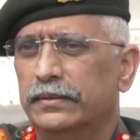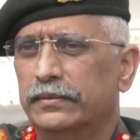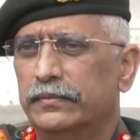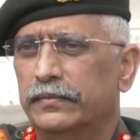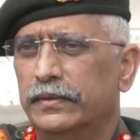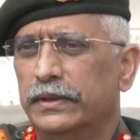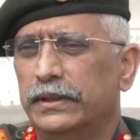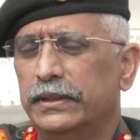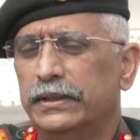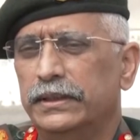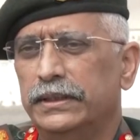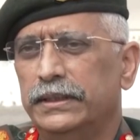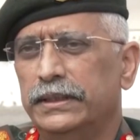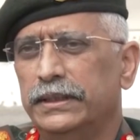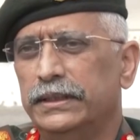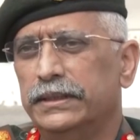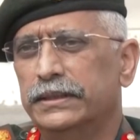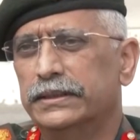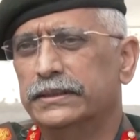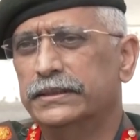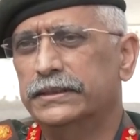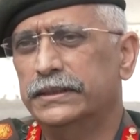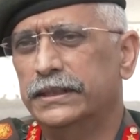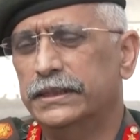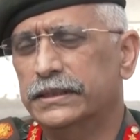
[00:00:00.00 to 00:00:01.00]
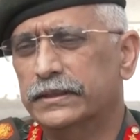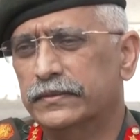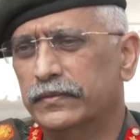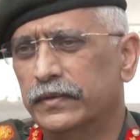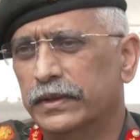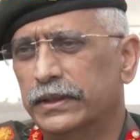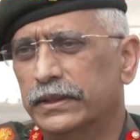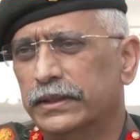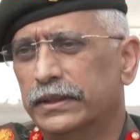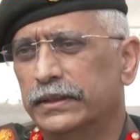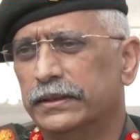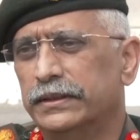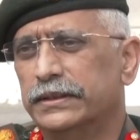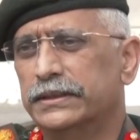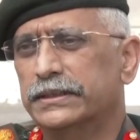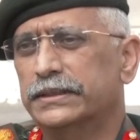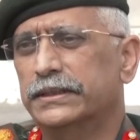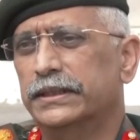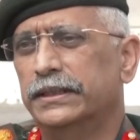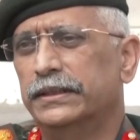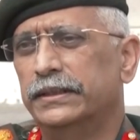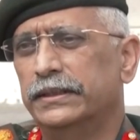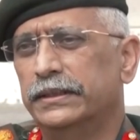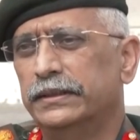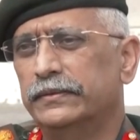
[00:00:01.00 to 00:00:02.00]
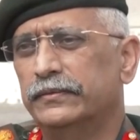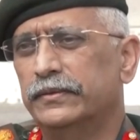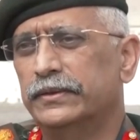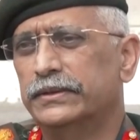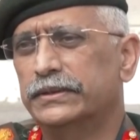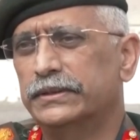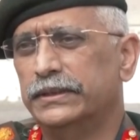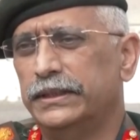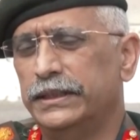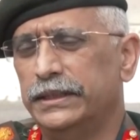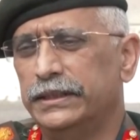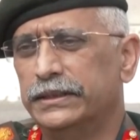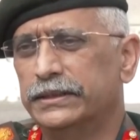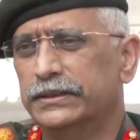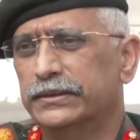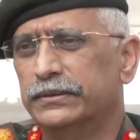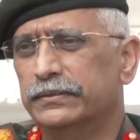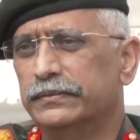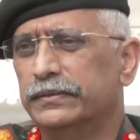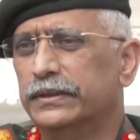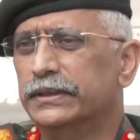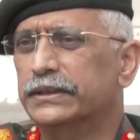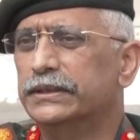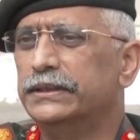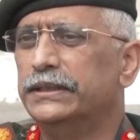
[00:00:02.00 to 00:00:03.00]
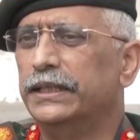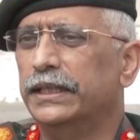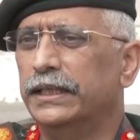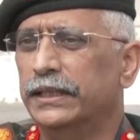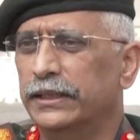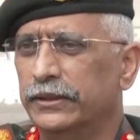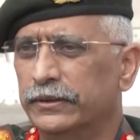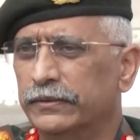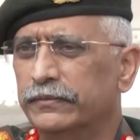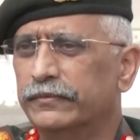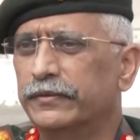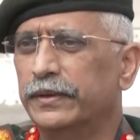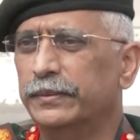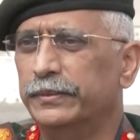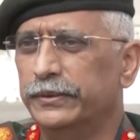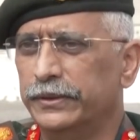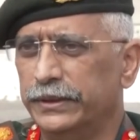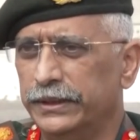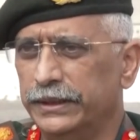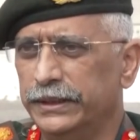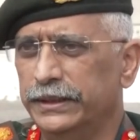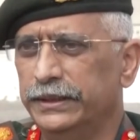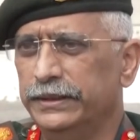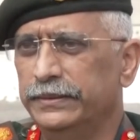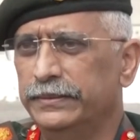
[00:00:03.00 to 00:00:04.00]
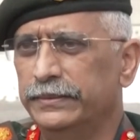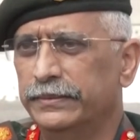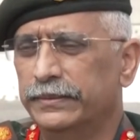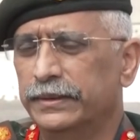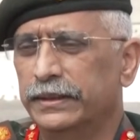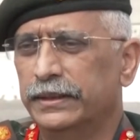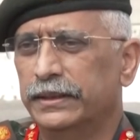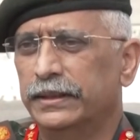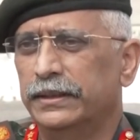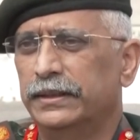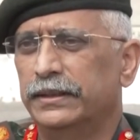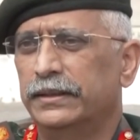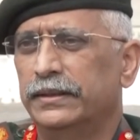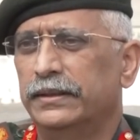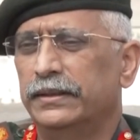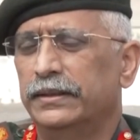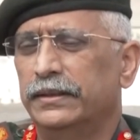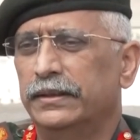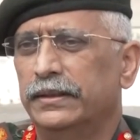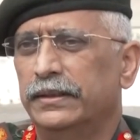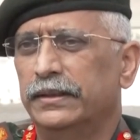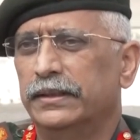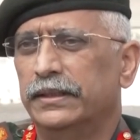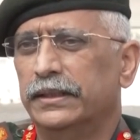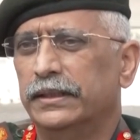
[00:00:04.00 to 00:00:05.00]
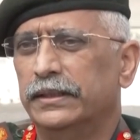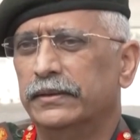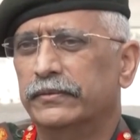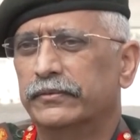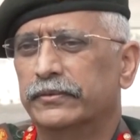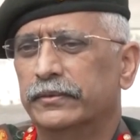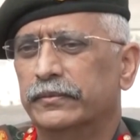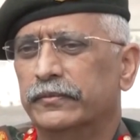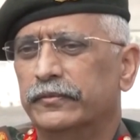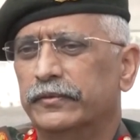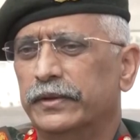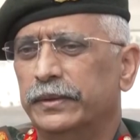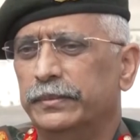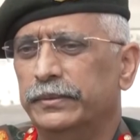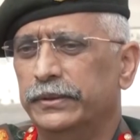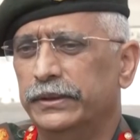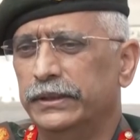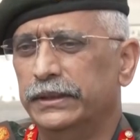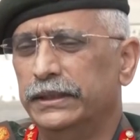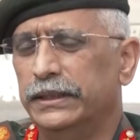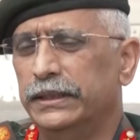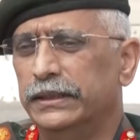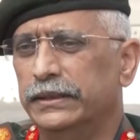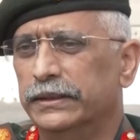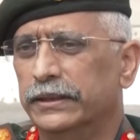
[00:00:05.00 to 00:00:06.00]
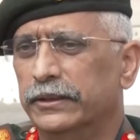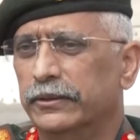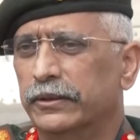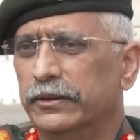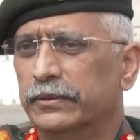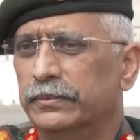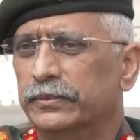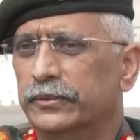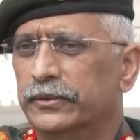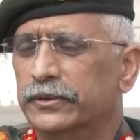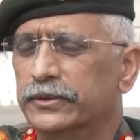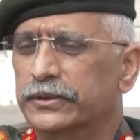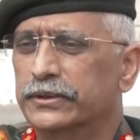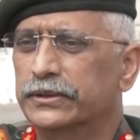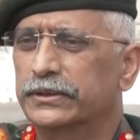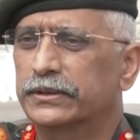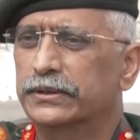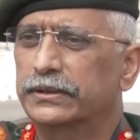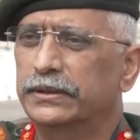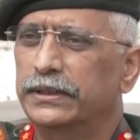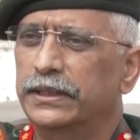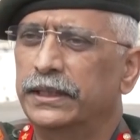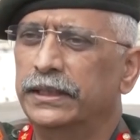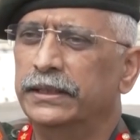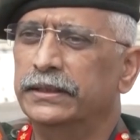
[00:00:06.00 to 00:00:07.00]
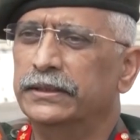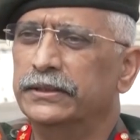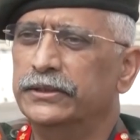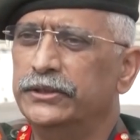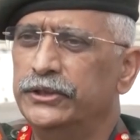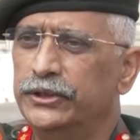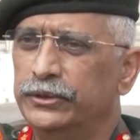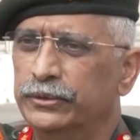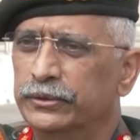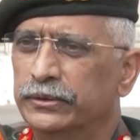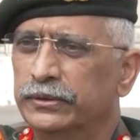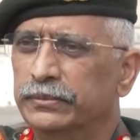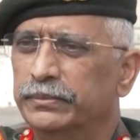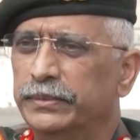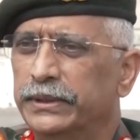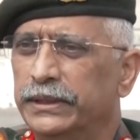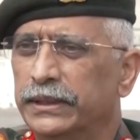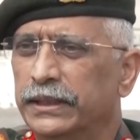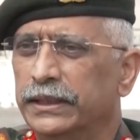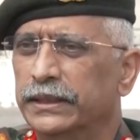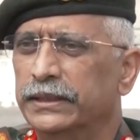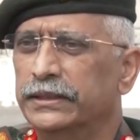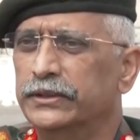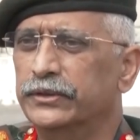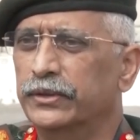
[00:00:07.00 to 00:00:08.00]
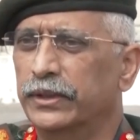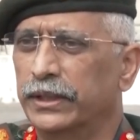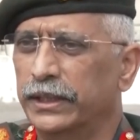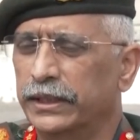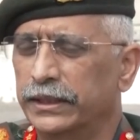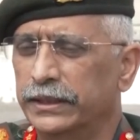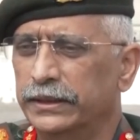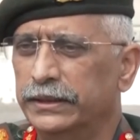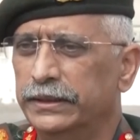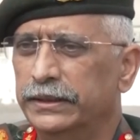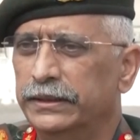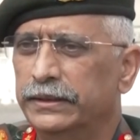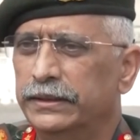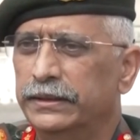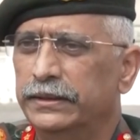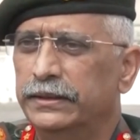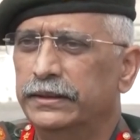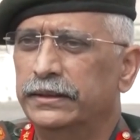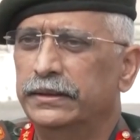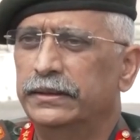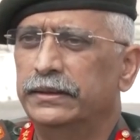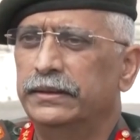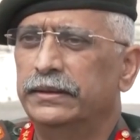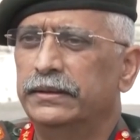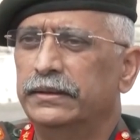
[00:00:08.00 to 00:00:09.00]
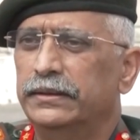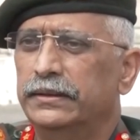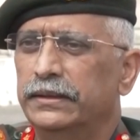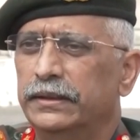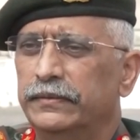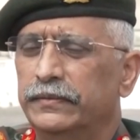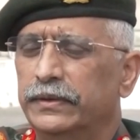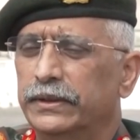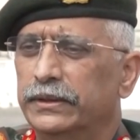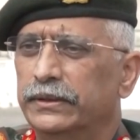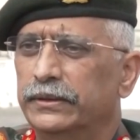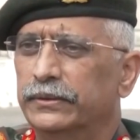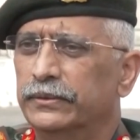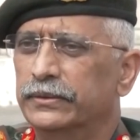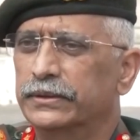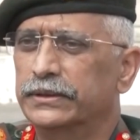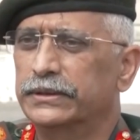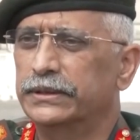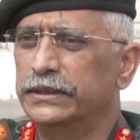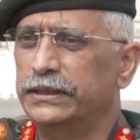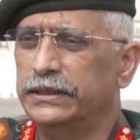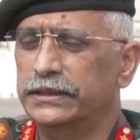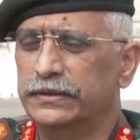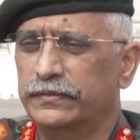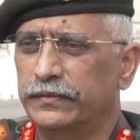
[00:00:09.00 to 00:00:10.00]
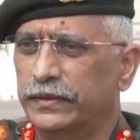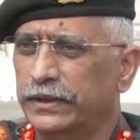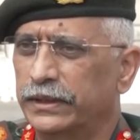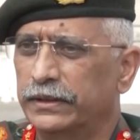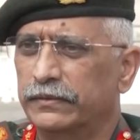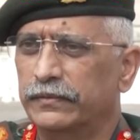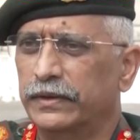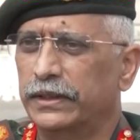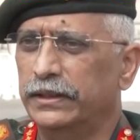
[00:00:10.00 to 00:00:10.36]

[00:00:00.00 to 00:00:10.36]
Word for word: Well, the ceasefire understanding was reached towards the end of February, and from February till almost end June, beginning July, there were no ceasefire